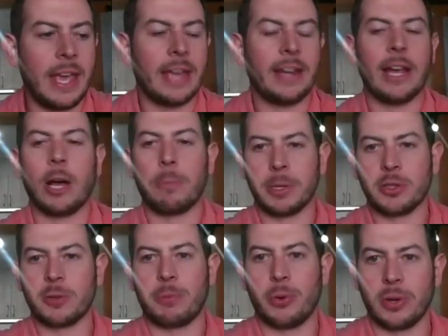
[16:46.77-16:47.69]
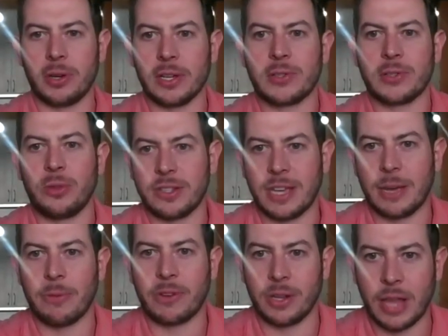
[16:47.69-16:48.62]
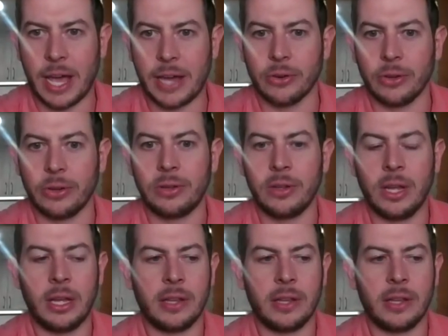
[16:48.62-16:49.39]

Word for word: and helping support us with the type of collateral